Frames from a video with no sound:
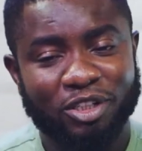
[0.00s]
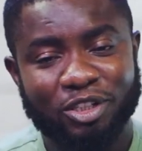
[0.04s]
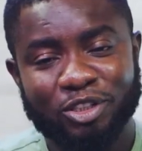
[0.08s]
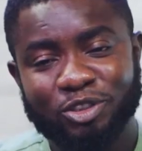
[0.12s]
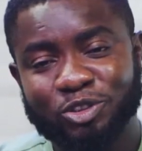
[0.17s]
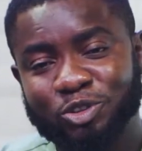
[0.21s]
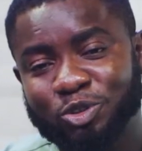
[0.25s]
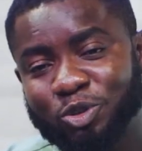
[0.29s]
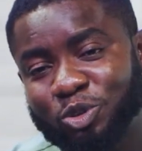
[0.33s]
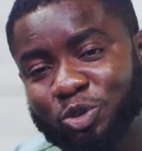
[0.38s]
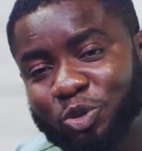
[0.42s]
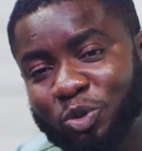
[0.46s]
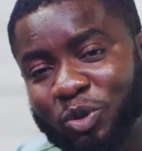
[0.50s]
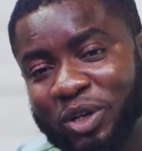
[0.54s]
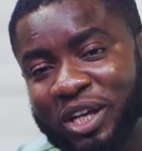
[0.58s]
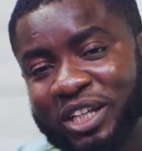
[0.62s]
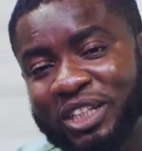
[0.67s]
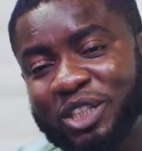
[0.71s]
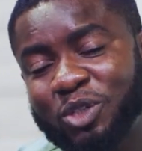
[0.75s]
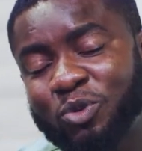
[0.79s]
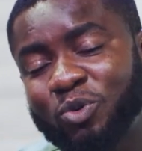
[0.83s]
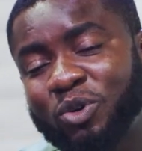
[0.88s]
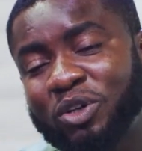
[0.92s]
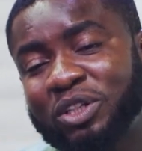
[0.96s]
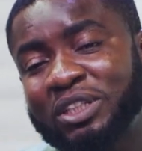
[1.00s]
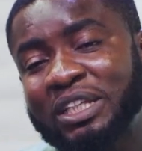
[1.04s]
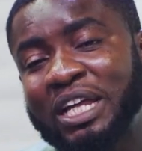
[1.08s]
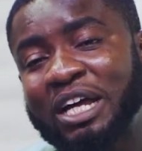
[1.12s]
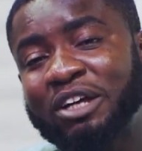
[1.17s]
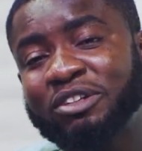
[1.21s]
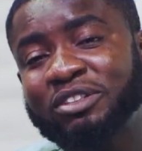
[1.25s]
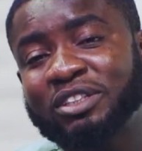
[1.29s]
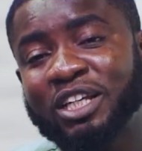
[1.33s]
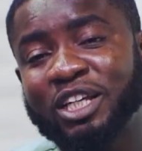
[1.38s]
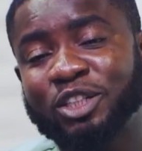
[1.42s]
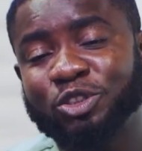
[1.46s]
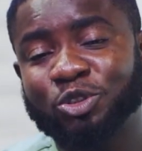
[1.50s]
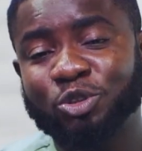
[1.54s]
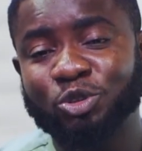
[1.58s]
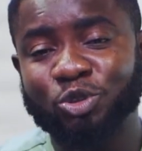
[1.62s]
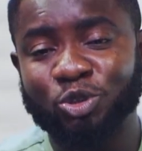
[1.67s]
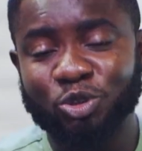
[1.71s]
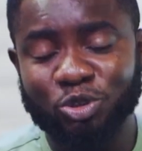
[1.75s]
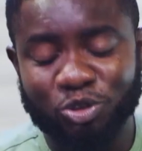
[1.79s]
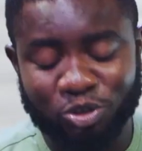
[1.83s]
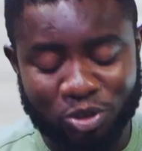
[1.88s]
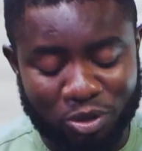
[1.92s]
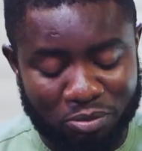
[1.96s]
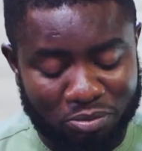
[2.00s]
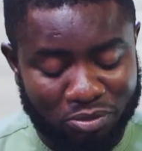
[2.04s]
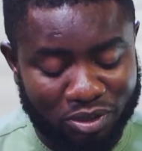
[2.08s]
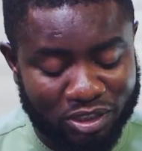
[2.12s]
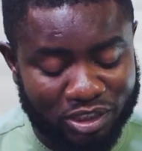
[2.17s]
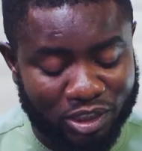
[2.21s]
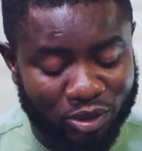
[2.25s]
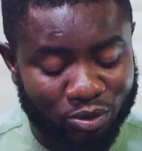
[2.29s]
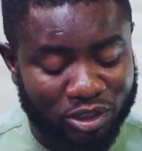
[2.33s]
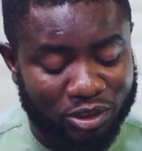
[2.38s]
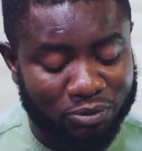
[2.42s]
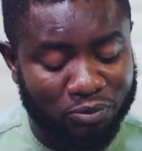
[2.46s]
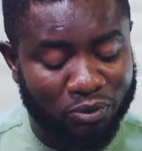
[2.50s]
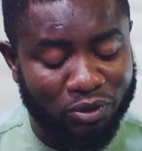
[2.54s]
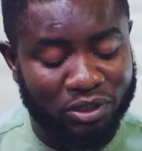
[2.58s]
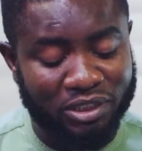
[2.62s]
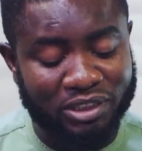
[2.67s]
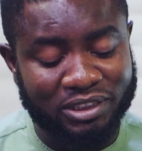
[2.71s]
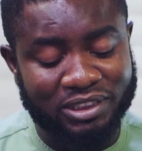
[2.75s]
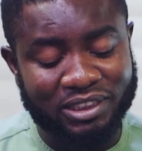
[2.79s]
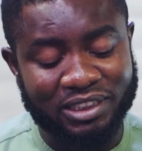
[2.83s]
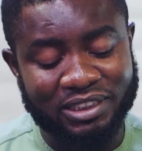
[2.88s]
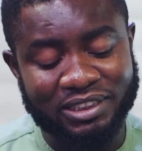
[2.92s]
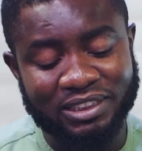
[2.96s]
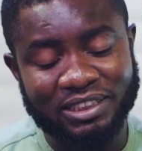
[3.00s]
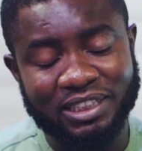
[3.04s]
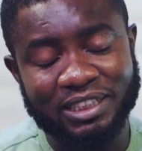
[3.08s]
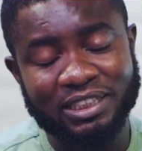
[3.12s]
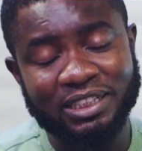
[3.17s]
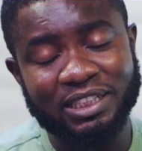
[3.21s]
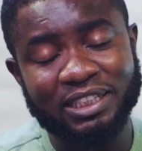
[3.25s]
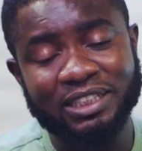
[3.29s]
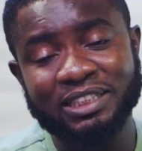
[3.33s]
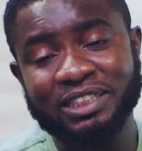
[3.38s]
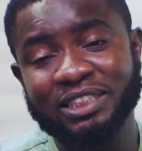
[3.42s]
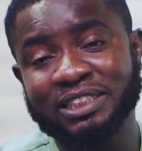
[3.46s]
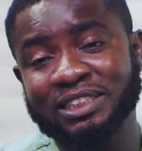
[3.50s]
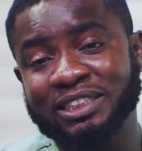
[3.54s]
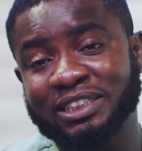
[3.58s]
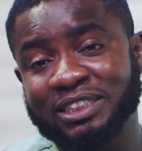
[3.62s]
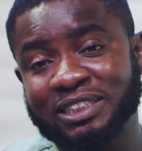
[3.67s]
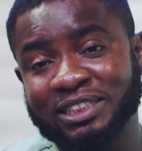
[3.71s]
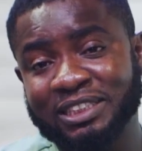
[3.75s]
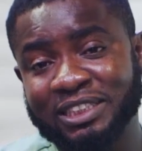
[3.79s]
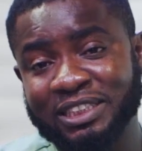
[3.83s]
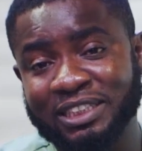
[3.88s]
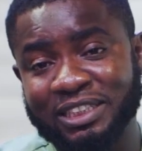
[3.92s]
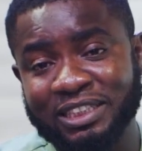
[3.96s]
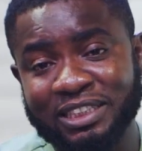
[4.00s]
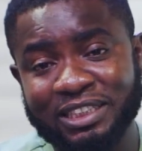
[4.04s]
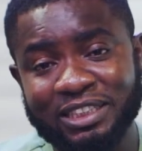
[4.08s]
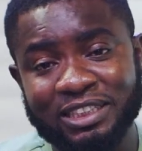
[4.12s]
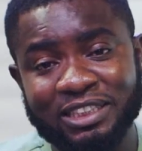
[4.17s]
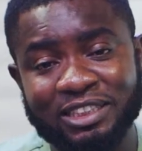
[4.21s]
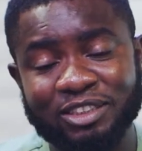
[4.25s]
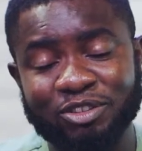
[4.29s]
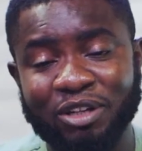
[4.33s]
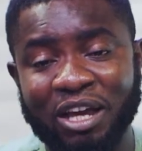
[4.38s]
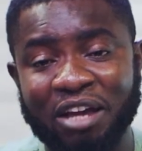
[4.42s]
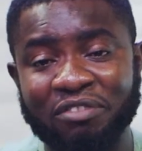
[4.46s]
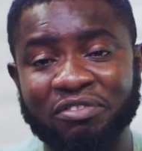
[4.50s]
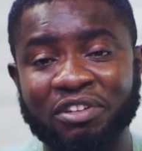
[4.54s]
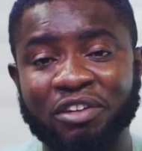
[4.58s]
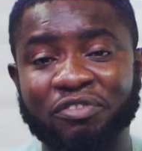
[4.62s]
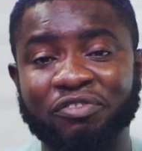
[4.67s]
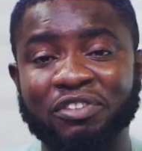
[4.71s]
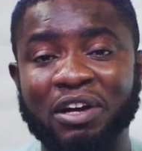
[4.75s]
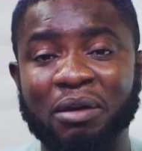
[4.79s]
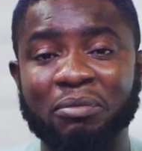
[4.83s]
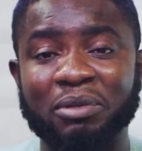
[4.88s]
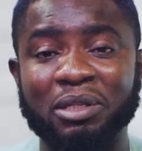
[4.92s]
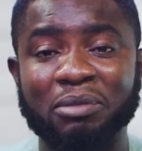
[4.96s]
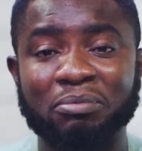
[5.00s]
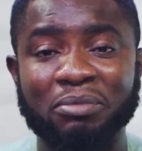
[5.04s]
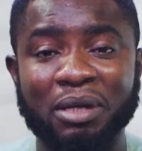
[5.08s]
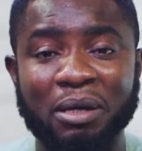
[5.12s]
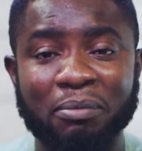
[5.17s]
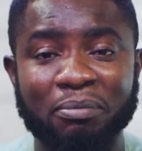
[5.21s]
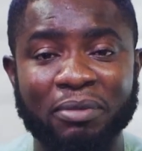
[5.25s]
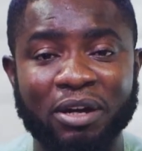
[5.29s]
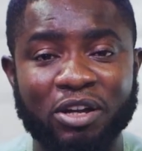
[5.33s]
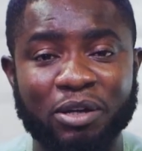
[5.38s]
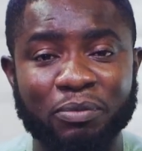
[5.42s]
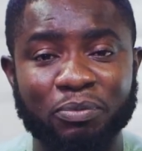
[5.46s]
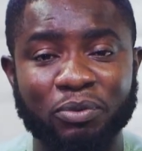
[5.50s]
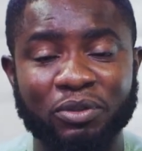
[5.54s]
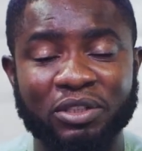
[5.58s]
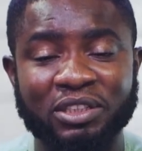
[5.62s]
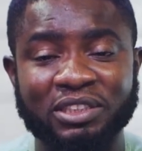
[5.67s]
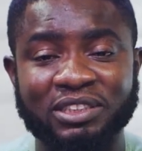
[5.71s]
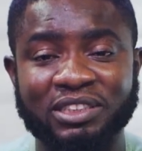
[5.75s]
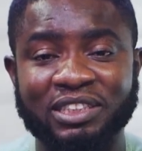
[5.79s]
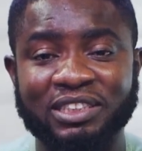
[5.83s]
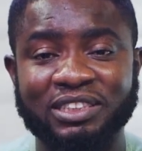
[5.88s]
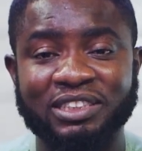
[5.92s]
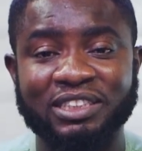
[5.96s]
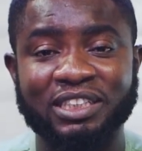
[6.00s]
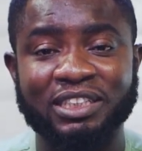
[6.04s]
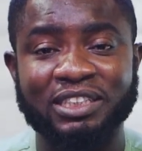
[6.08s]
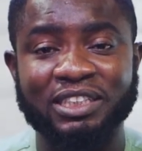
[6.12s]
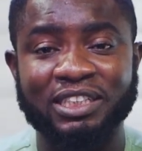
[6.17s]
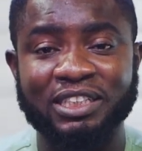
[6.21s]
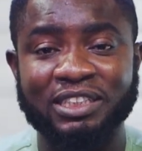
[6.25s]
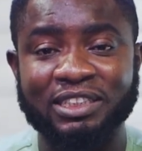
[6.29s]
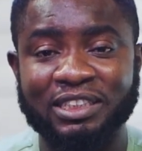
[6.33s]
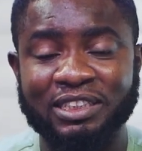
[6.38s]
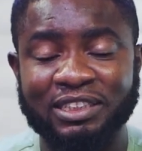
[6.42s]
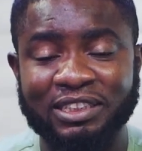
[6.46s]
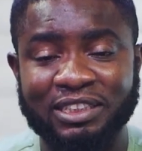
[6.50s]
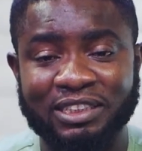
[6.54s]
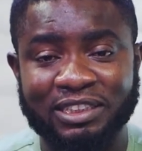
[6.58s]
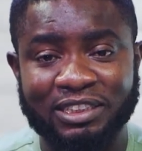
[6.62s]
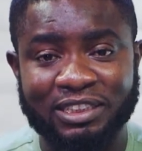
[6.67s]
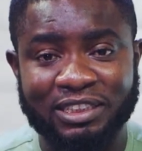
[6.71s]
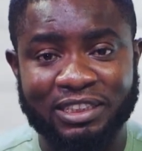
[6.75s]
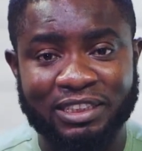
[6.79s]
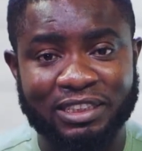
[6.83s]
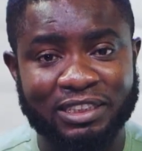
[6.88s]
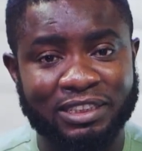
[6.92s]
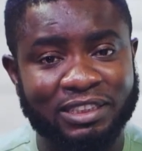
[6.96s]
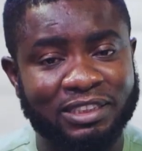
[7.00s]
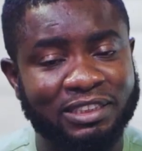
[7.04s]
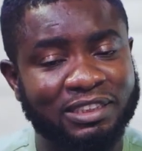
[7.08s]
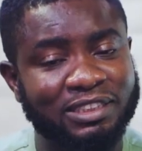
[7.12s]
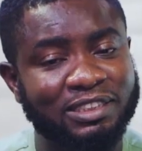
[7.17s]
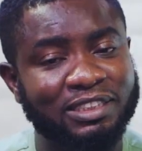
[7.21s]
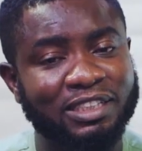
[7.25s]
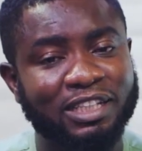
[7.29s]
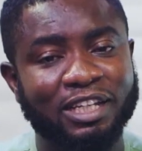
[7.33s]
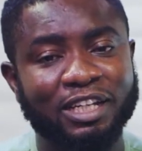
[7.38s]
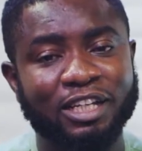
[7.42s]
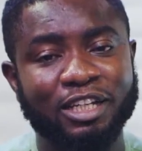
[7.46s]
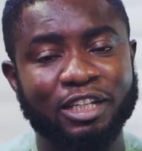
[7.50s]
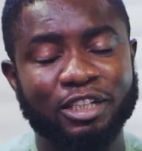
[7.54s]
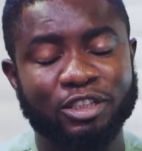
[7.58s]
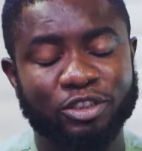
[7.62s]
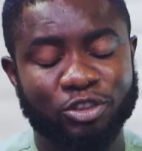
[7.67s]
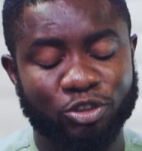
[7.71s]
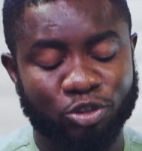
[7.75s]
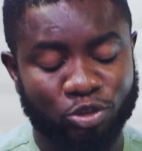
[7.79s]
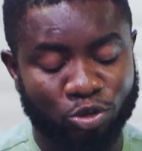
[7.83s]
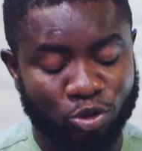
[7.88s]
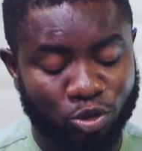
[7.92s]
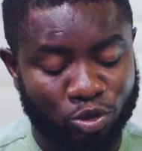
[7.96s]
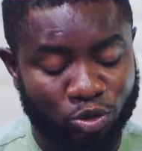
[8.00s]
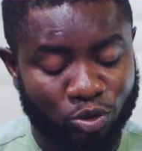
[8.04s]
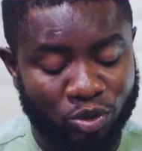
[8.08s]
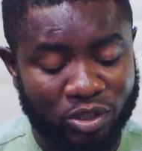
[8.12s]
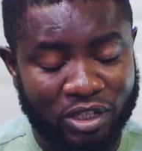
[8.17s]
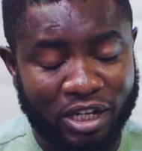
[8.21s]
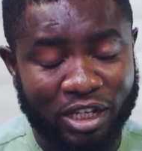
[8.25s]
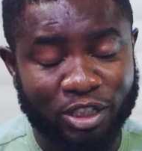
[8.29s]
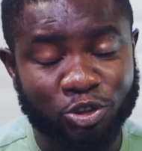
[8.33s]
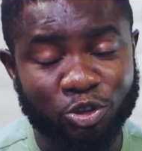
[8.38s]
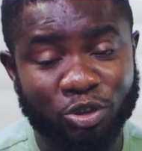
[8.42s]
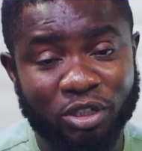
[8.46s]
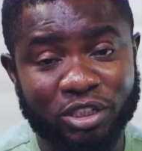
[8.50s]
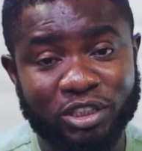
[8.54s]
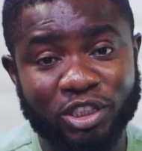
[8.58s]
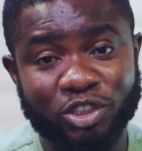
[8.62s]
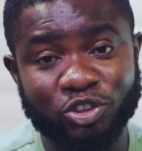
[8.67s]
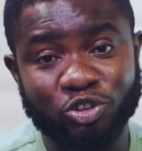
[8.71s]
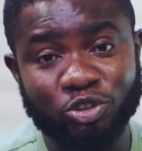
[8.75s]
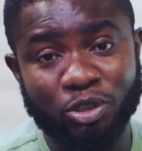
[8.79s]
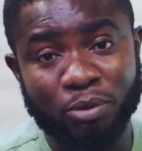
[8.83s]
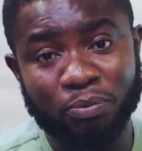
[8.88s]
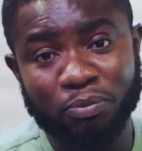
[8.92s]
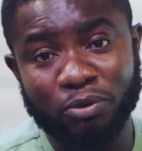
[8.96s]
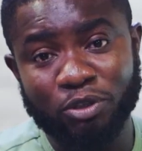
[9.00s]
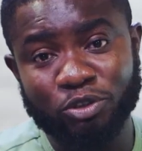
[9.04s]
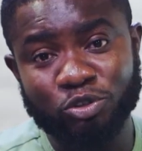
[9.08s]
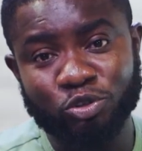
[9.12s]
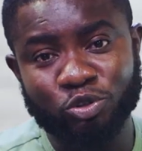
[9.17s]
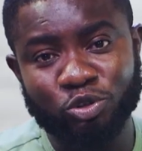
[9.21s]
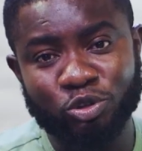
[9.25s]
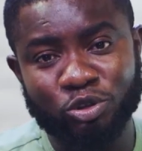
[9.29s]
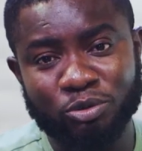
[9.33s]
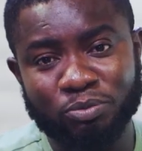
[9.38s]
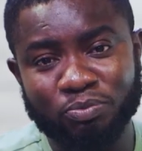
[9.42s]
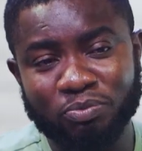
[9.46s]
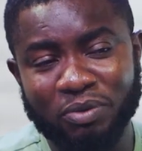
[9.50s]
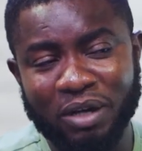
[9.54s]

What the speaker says: So to anyone out there, somebody with polycystic kidney disease, you have a family member with polycystic kidney disease, you can join a support group.